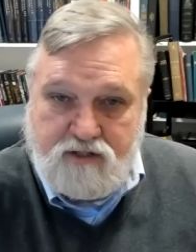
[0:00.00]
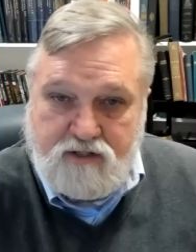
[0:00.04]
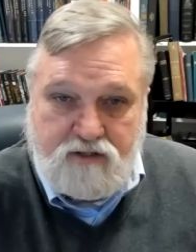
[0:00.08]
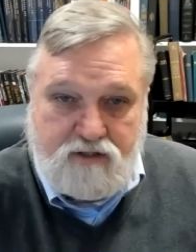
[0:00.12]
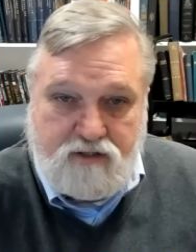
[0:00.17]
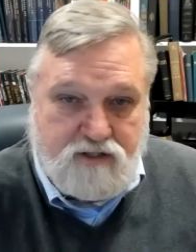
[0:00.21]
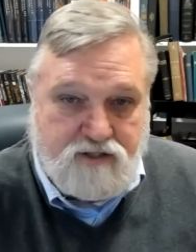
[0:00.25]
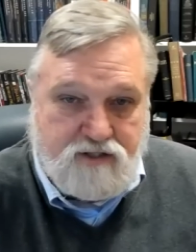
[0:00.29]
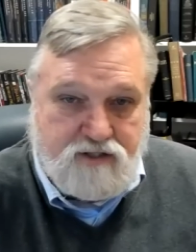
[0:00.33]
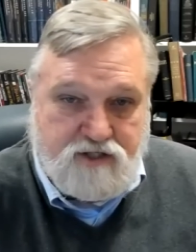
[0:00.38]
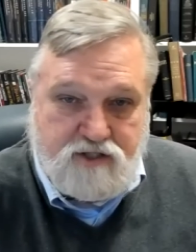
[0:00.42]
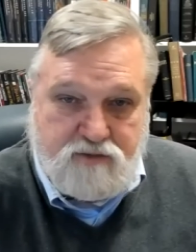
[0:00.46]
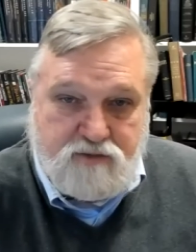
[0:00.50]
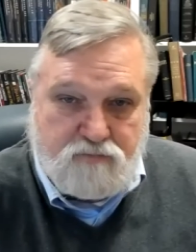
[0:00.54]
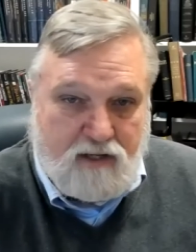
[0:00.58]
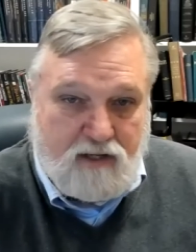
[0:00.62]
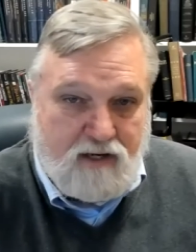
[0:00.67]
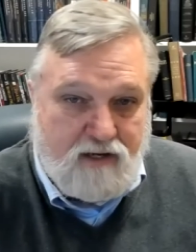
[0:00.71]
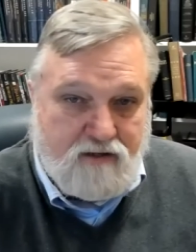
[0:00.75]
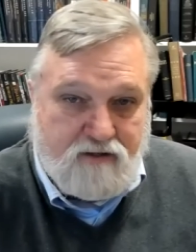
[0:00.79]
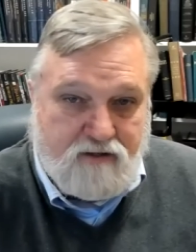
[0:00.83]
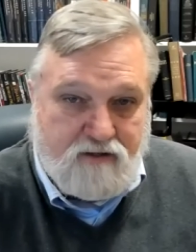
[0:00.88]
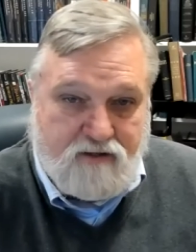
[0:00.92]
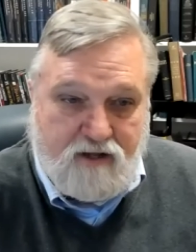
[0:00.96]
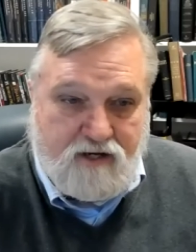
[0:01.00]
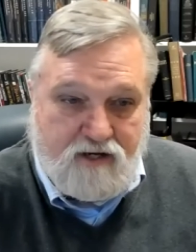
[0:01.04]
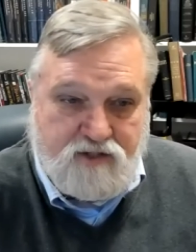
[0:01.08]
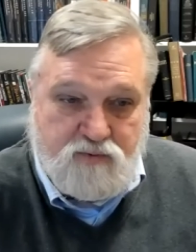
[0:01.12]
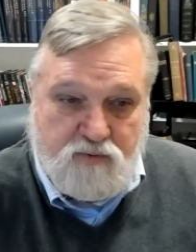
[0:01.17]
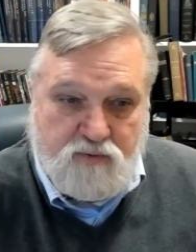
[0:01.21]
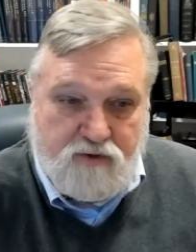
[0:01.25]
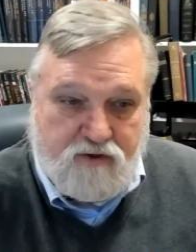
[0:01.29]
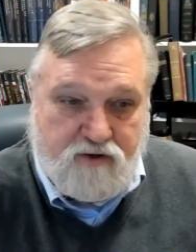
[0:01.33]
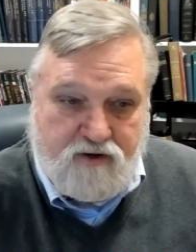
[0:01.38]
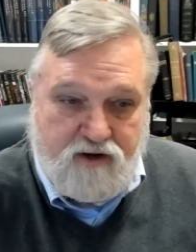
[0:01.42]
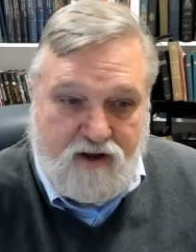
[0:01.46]
this is playing tennis
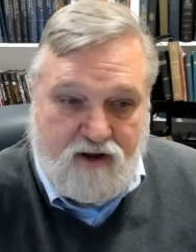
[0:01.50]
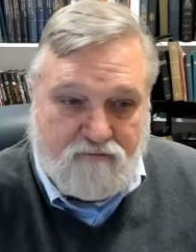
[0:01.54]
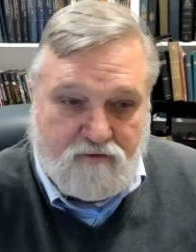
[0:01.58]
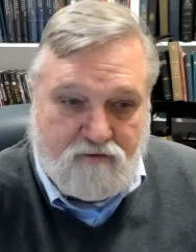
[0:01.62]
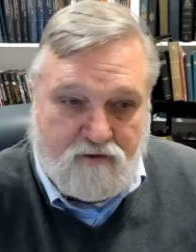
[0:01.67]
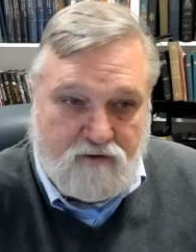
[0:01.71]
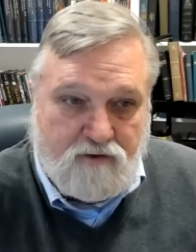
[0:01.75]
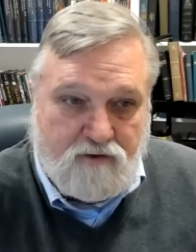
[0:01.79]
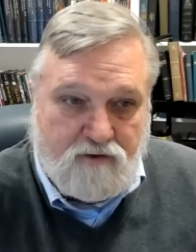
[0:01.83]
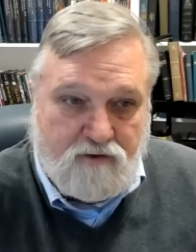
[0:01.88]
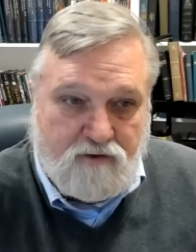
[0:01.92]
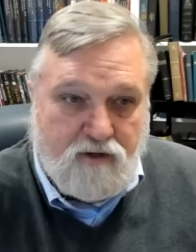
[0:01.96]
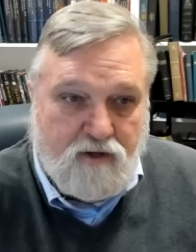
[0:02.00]
with the devil,